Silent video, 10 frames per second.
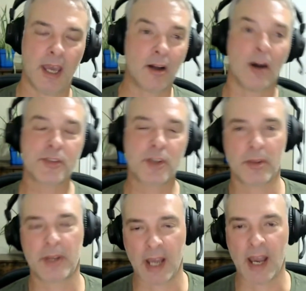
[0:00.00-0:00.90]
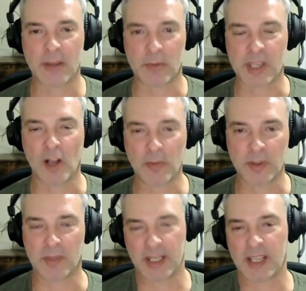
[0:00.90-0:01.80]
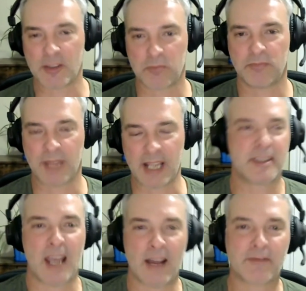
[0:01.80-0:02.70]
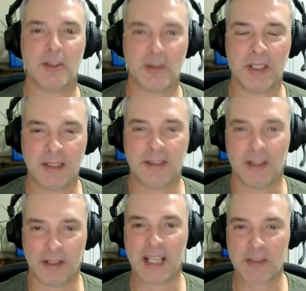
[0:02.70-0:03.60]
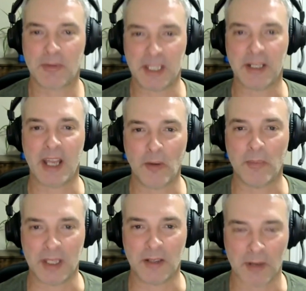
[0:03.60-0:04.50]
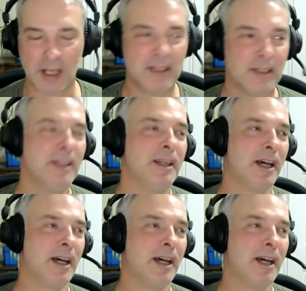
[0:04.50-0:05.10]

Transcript: And also the guy that was helping me, that's the afternoon that's when he could help me, right?